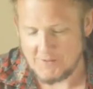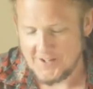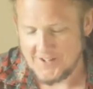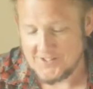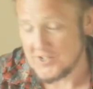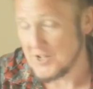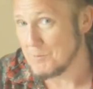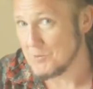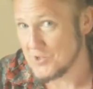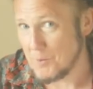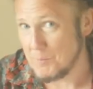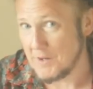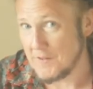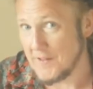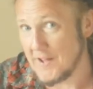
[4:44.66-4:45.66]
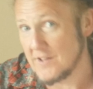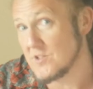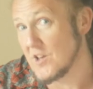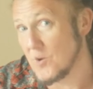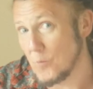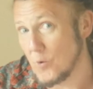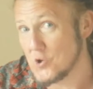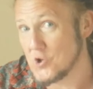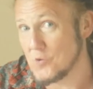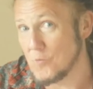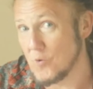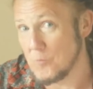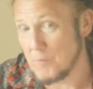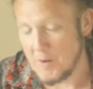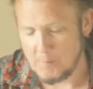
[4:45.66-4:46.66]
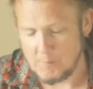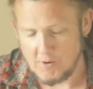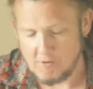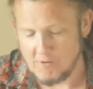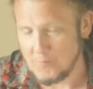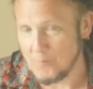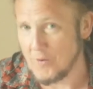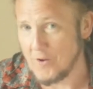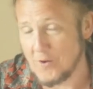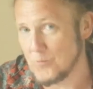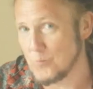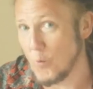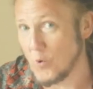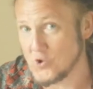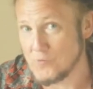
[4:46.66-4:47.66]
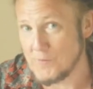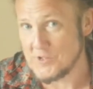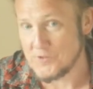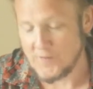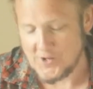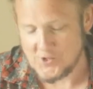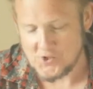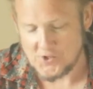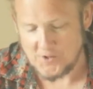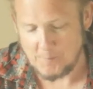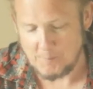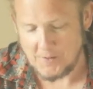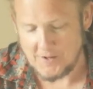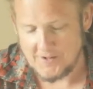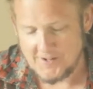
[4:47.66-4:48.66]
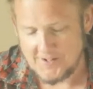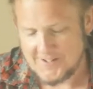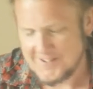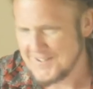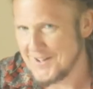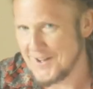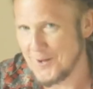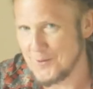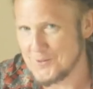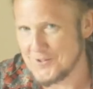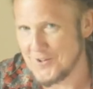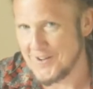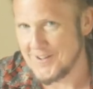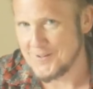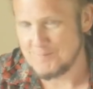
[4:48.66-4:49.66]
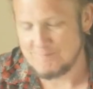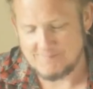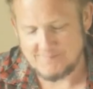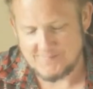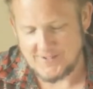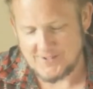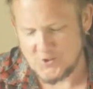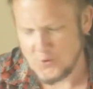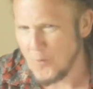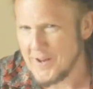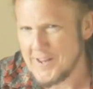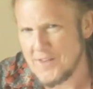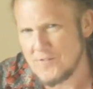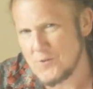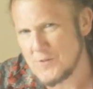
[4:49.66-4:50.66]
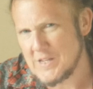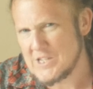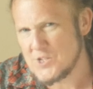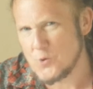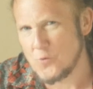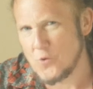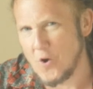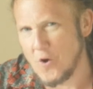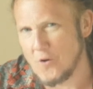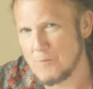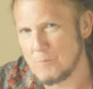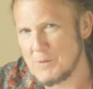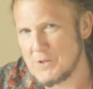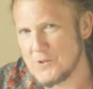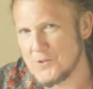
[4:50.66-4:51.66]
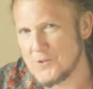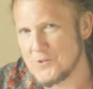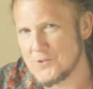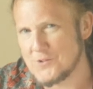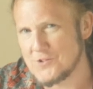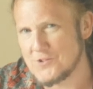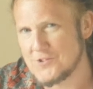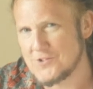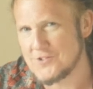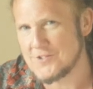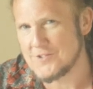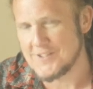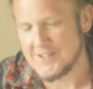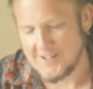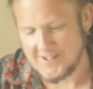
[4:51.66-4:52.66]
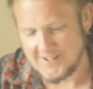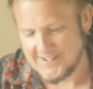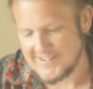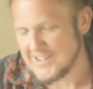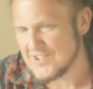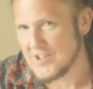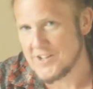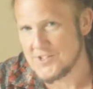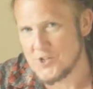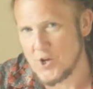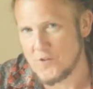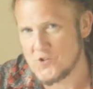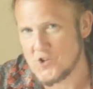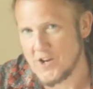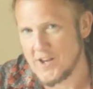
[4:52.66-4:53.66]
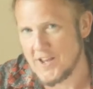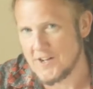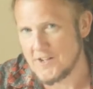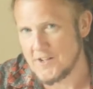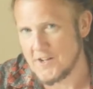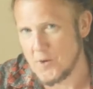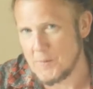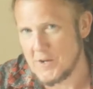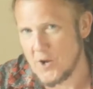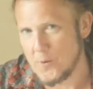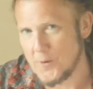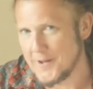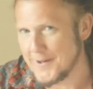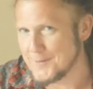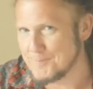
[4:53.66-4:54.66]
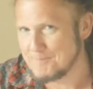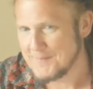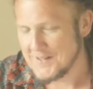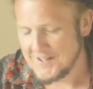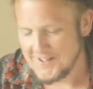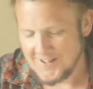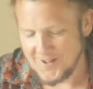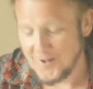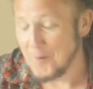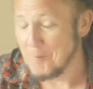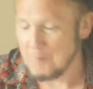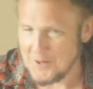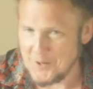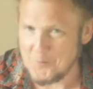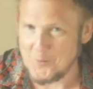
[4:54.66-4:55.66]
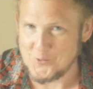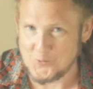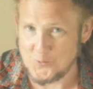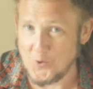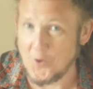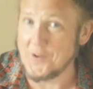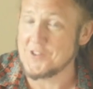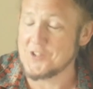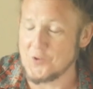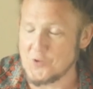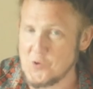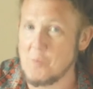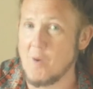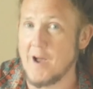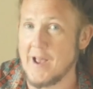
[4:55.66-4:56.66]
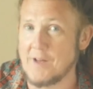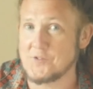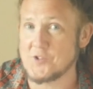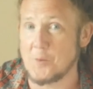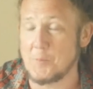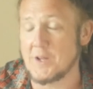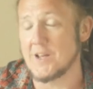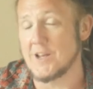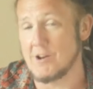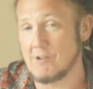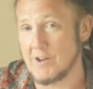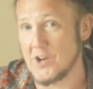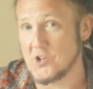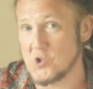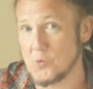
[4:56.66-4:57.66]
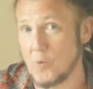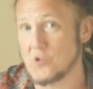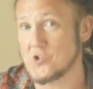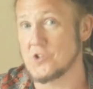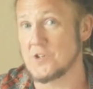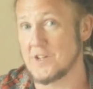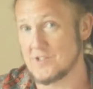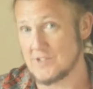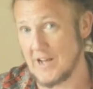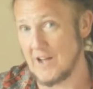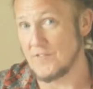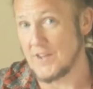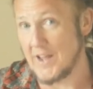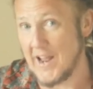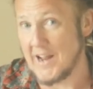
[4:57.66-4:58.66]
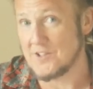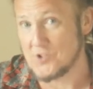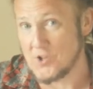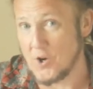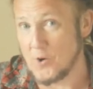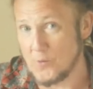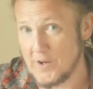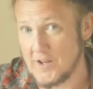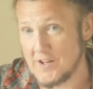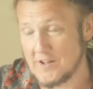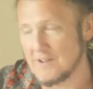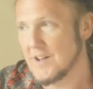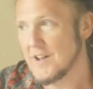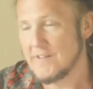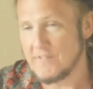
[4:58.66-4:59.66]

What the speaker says: So there was somebody there saying, what's your room number and what's your reservation number? And I was like, do I give you this or not? Because it did say self-check-in and there'll be no one there. But but it was all honest. So you might have somebody here, in case you're watching this, at the X Go Inn.